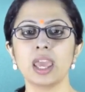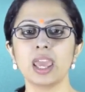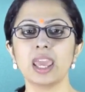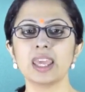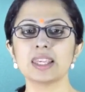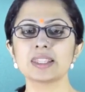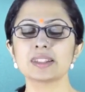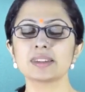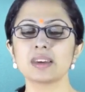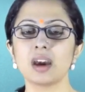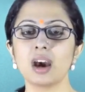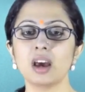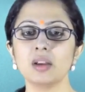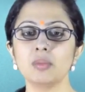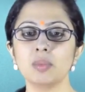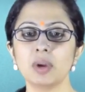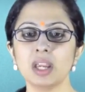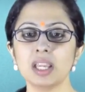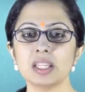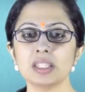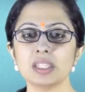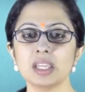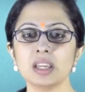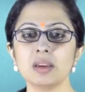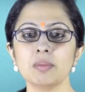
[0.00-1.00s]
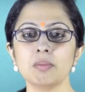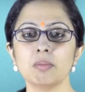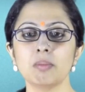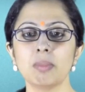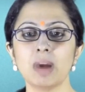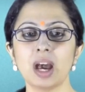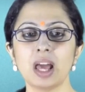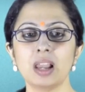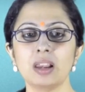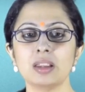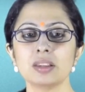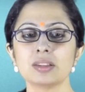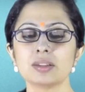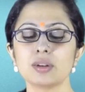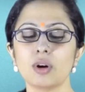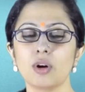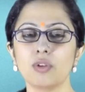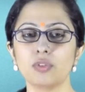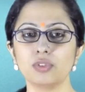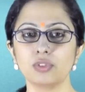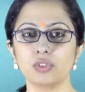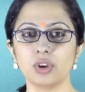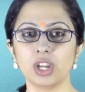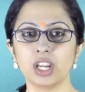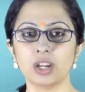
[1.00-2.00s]
exacerbating balance
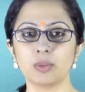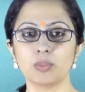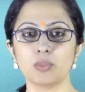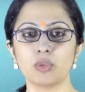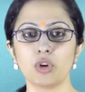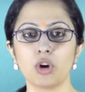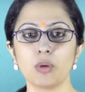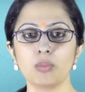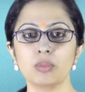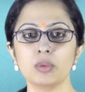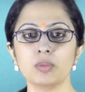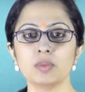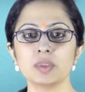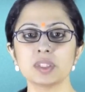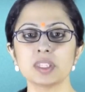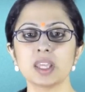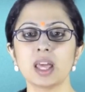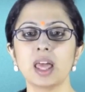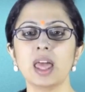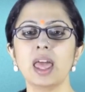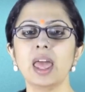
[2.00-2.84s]
of trade problems,